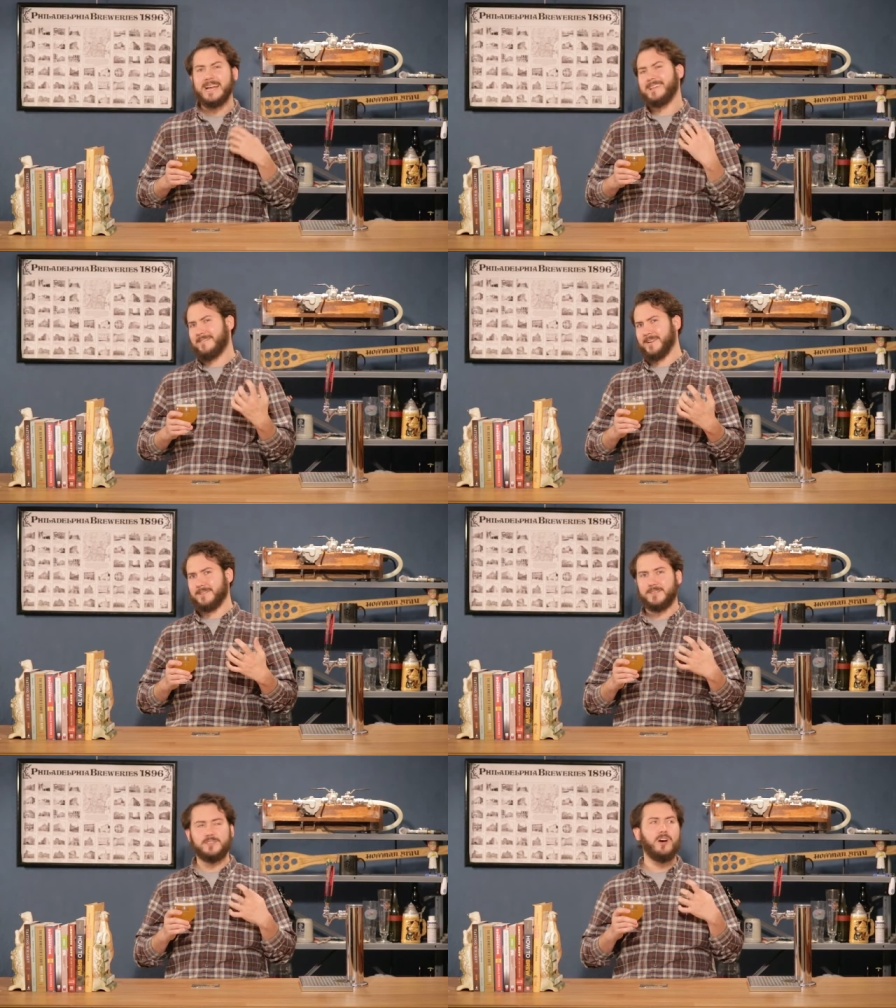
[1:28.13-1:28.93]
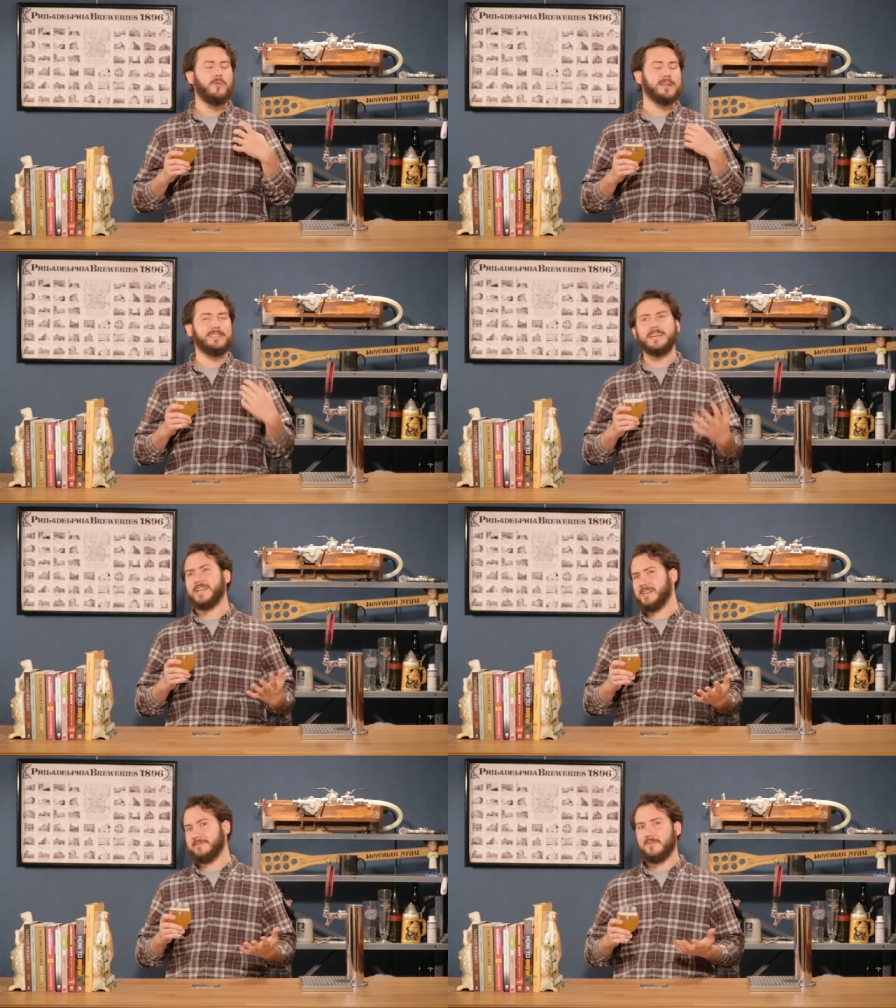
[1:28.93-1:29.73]
anything so
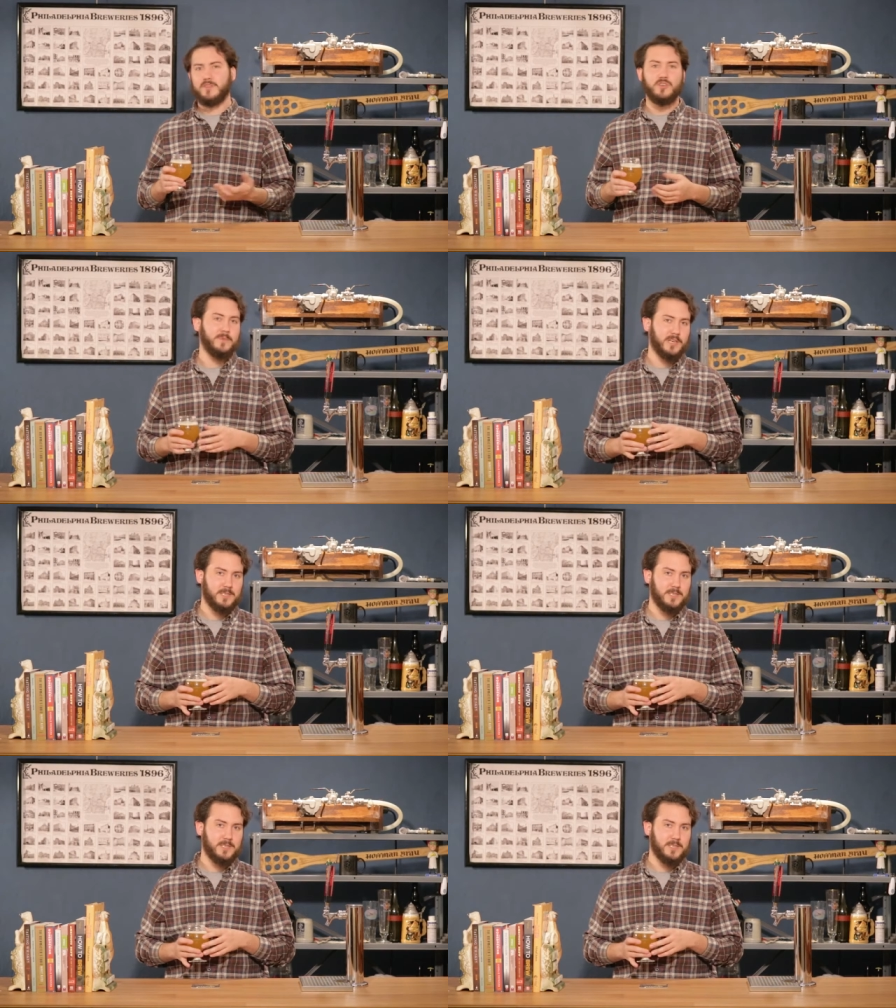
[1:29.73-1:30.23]
indicative of the human